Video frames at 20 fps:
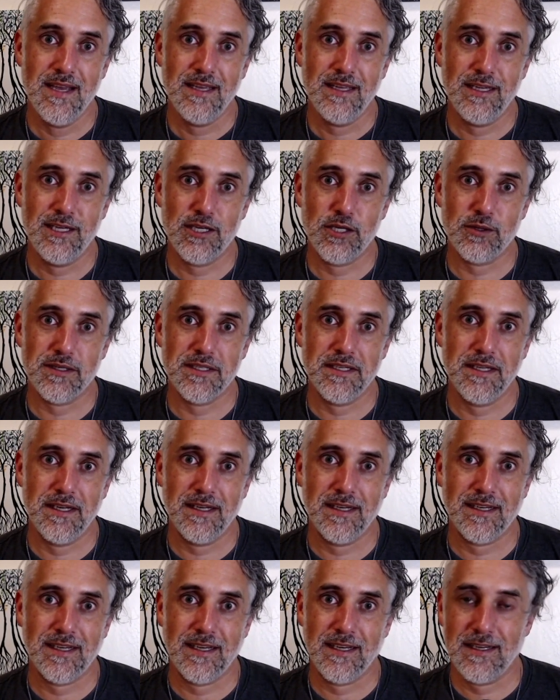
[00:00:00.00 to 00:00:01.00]
interested
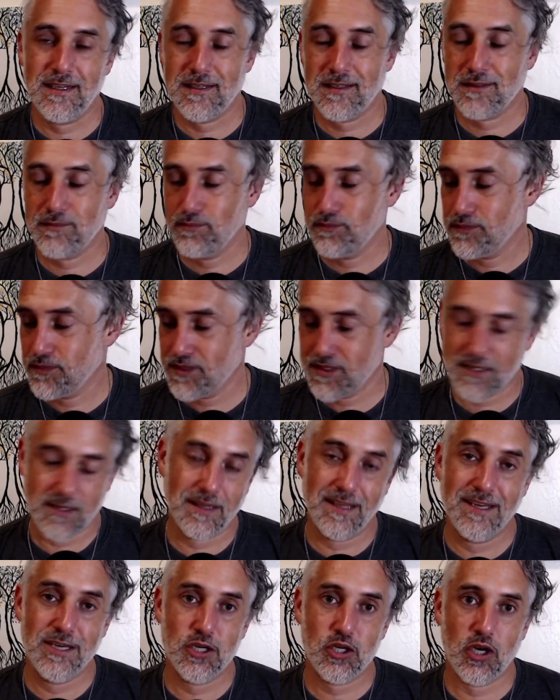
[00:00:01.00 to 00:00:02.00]
in getting a
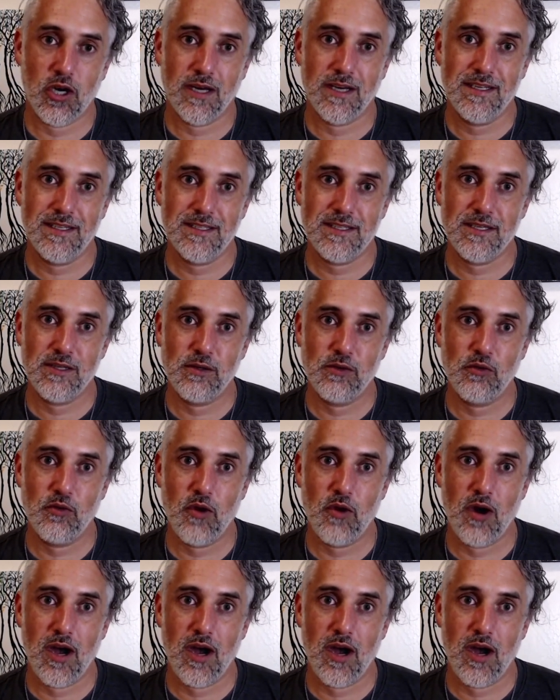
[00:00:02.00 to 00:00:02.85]
slingshot into